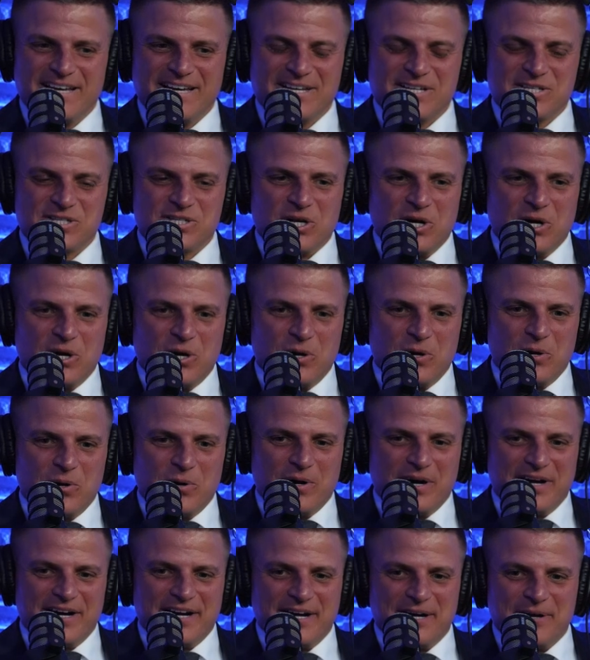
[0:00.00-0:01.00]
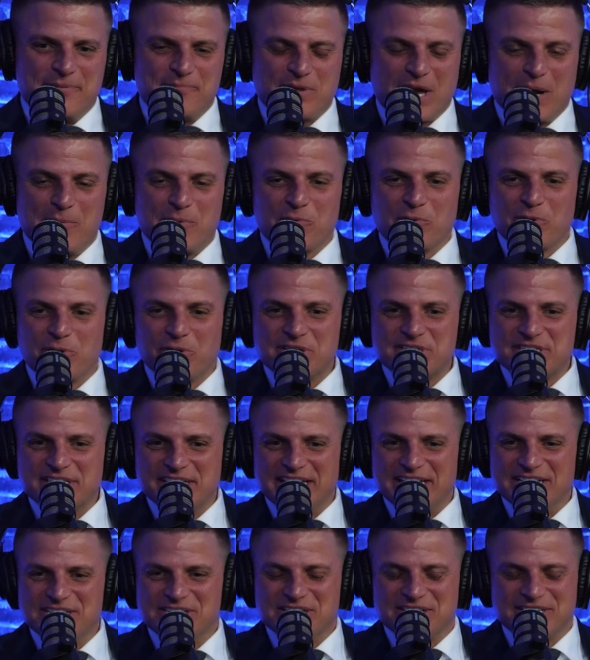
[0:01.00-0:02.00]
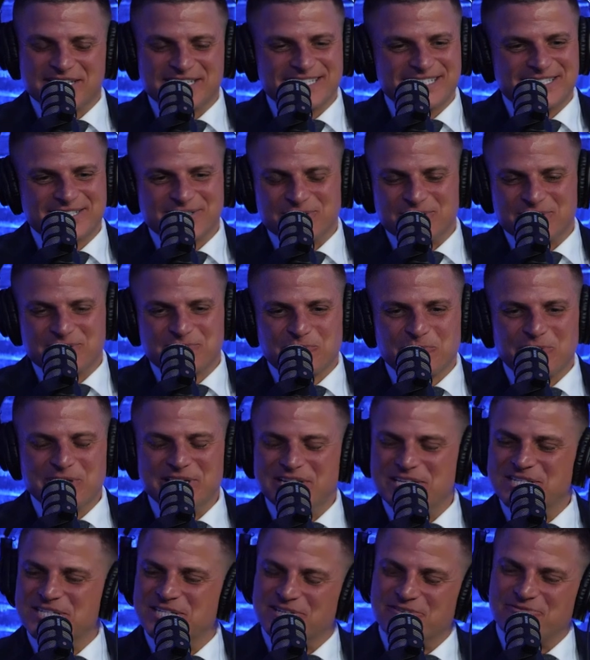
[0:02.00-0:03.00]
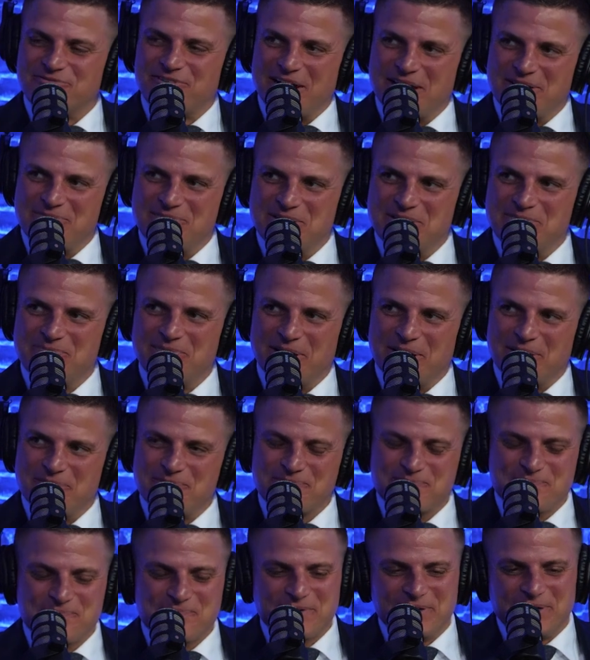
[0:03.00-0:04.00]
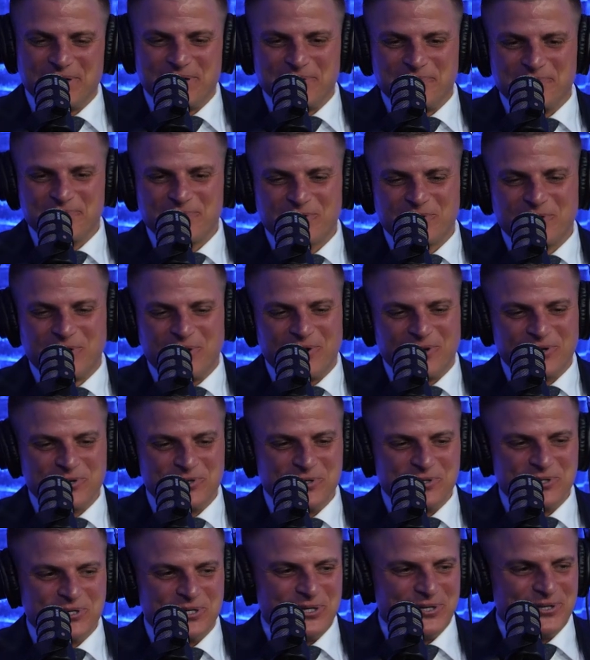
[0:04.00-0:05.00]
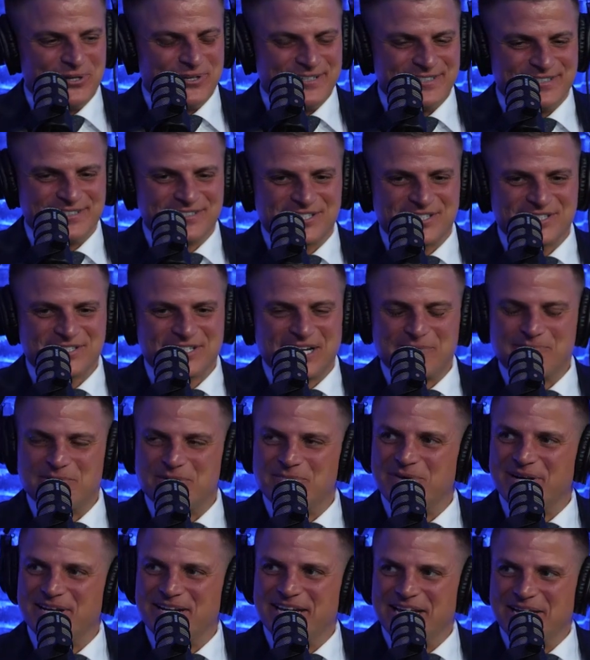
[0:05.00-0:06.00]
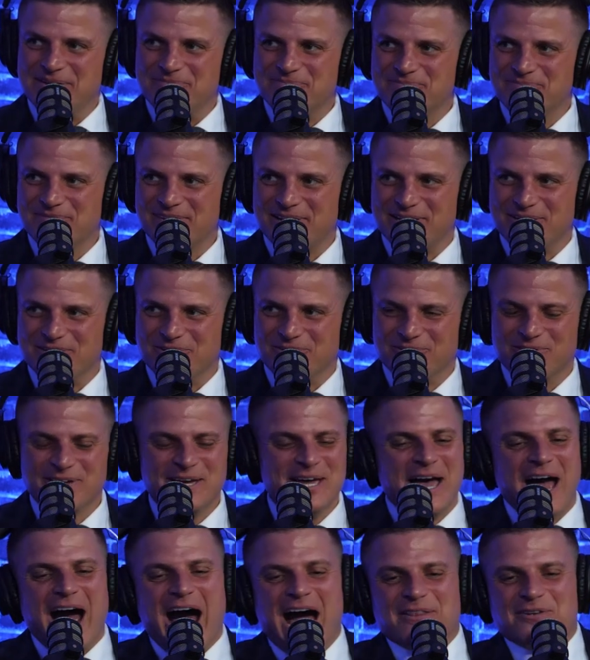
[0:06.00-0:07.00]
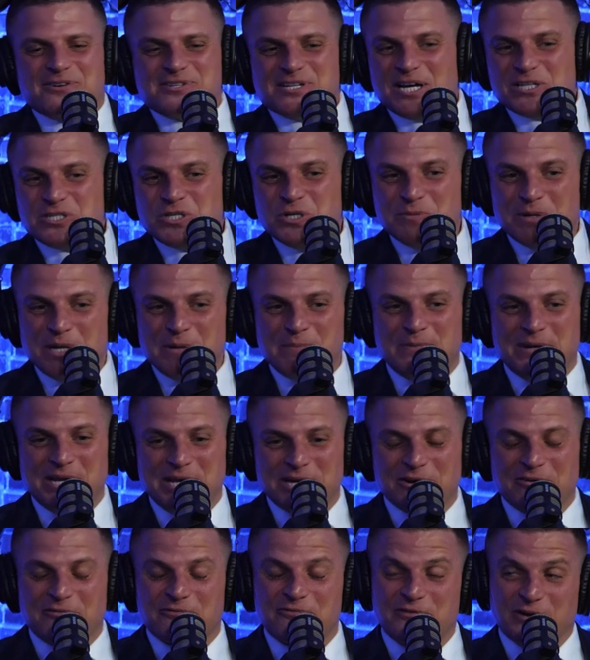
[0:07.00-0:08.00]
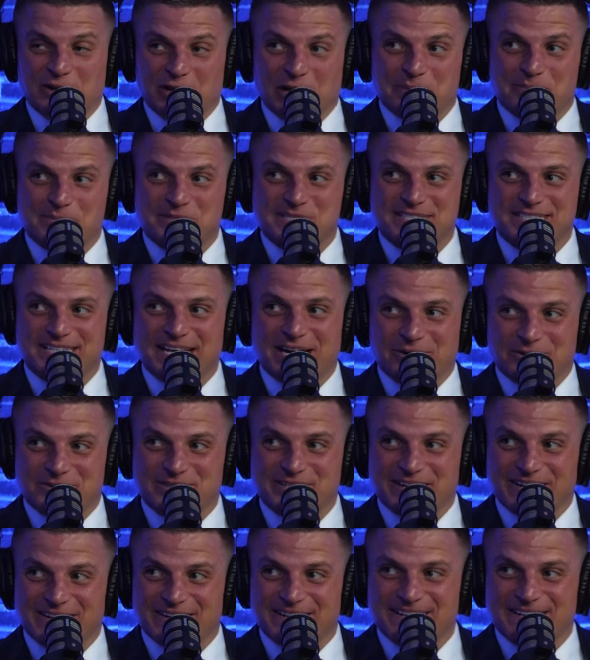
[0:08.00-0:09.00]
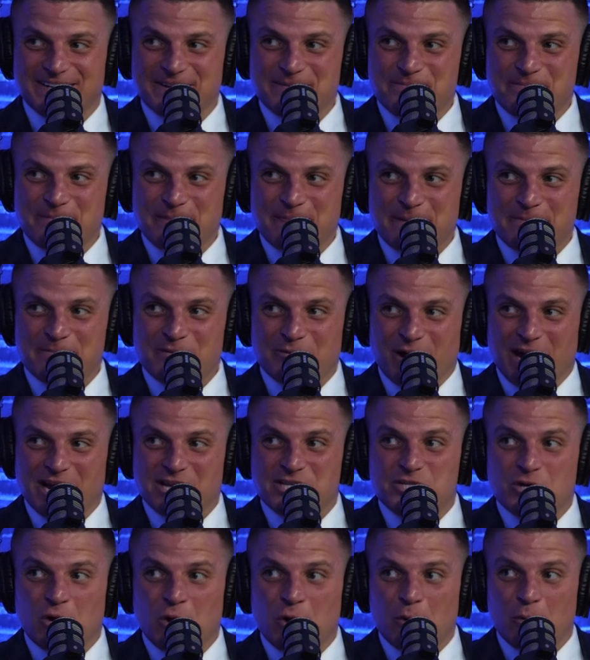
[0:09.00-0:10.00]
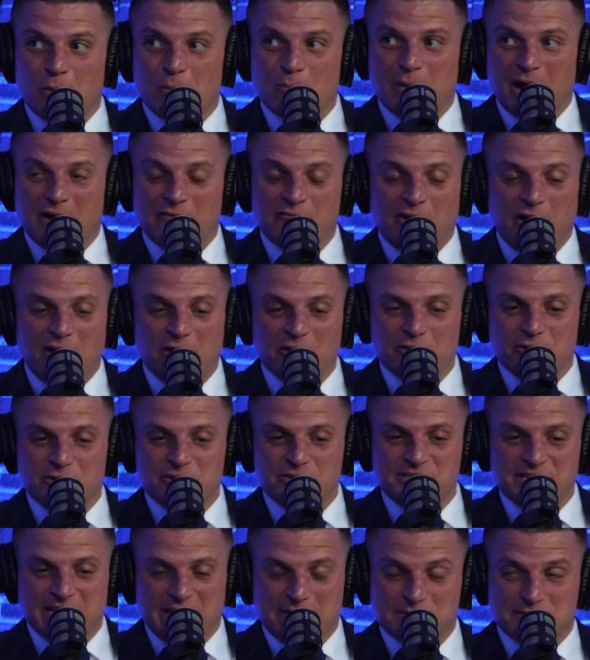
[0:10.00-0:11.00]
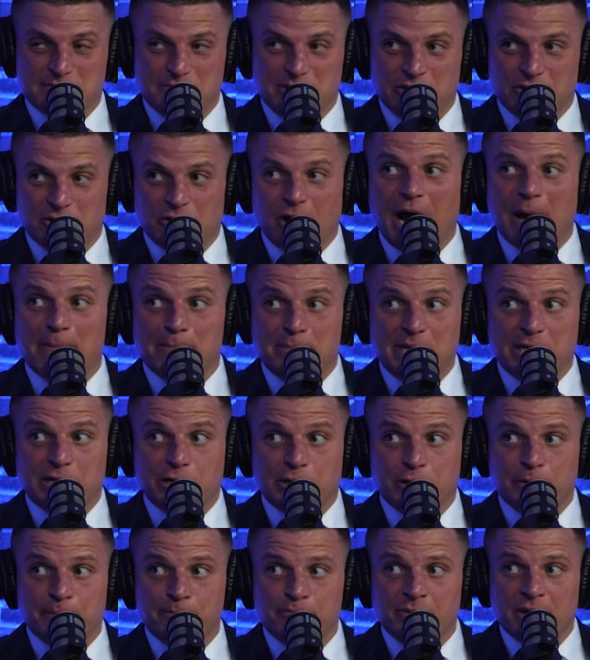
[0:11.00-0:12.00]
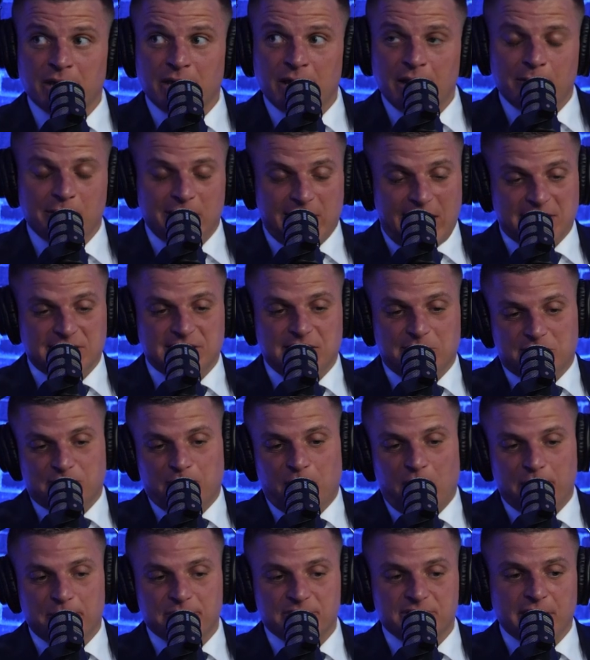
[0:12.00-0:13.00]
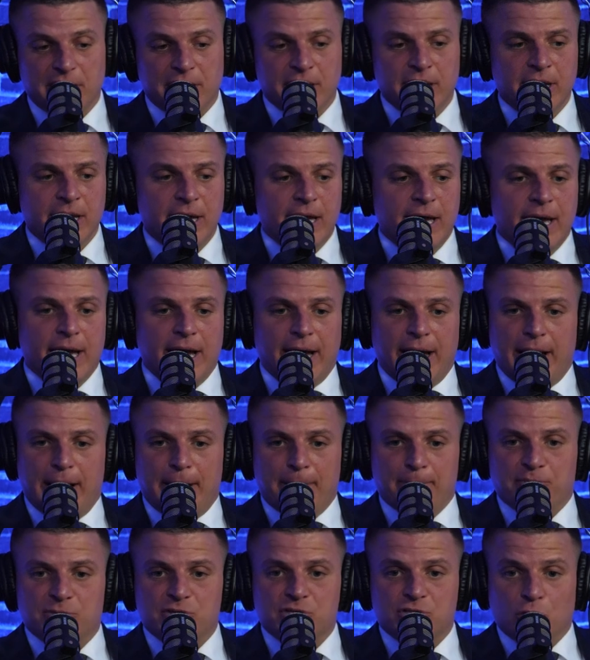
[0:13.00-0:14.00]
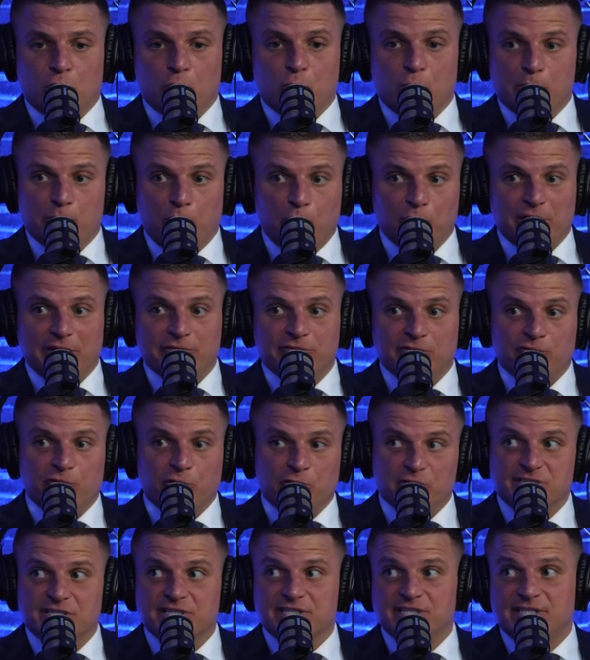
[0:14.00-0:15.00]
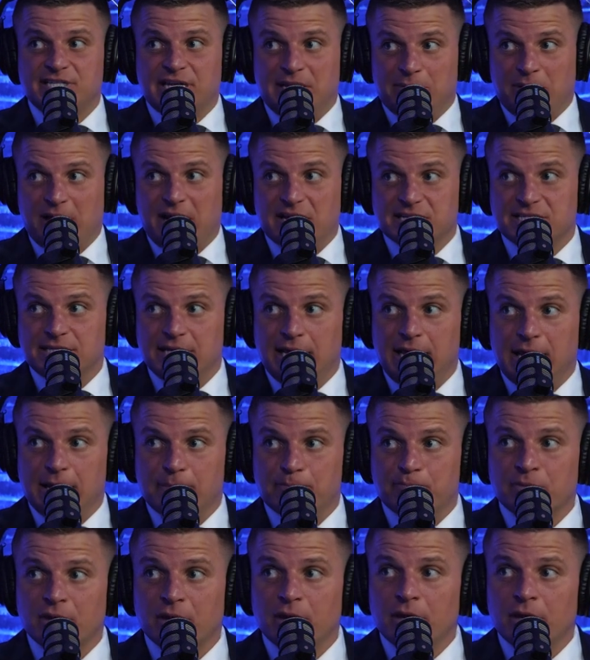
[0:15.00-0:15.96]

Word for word: So uh, I'm a real estate agent, so it's pretty easy to find me. But you know, go on Google and just type in my name, and you'll. There's not too many Peter Philips out there, right? Right. So my father's name is Peter. I'm Peter. last name's Papousek. Um, so we both have the first and same last name.